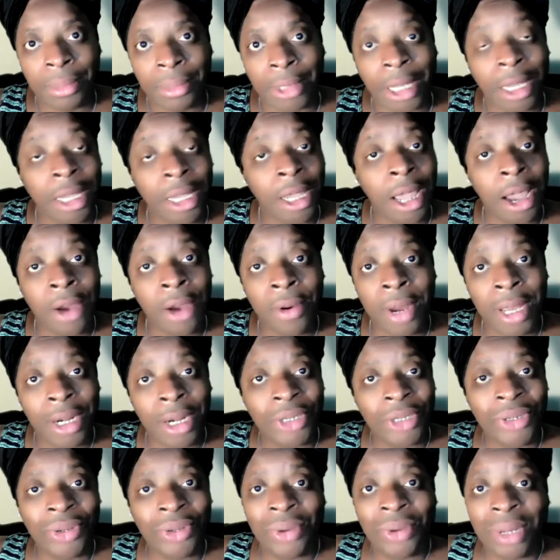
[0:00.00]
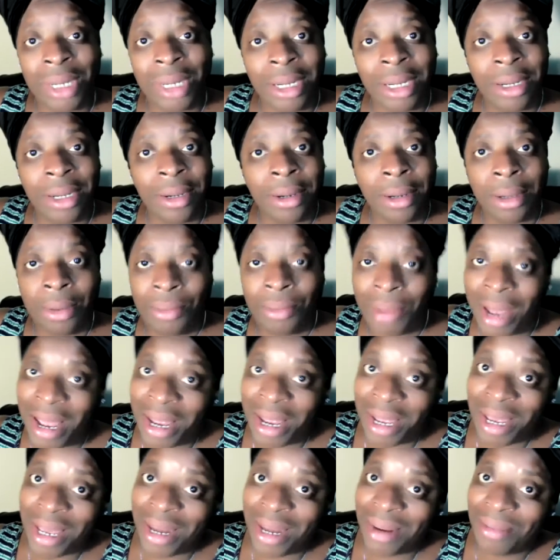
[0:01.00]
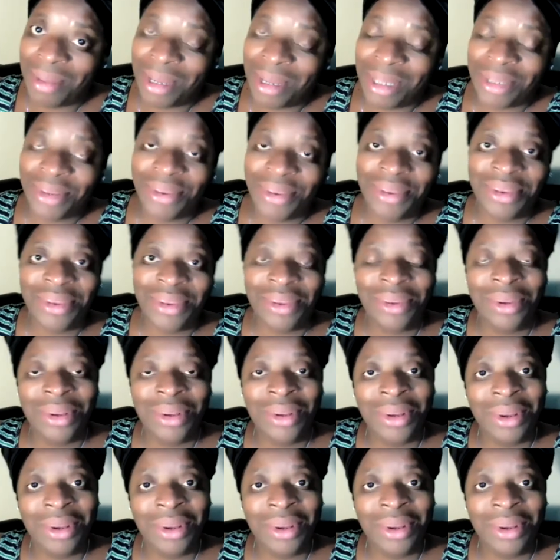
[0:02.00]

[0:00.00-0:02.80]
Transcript: He already showing my enemies who